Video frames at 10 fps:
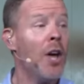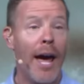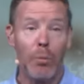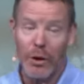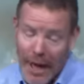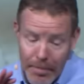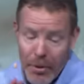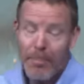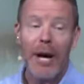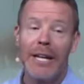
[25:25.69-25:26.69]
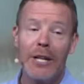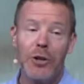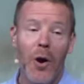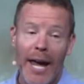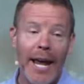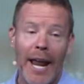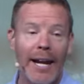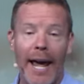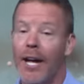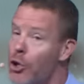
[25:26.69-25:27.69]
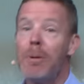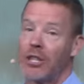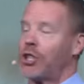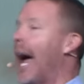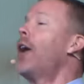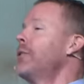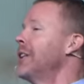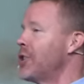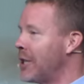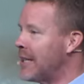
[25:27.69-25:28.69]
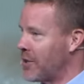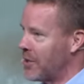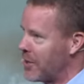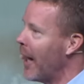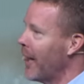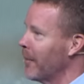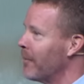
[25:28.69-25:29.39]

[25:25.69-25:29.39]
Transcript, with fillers: And when they put money in your hand like that, you be shouting in Jesus' name.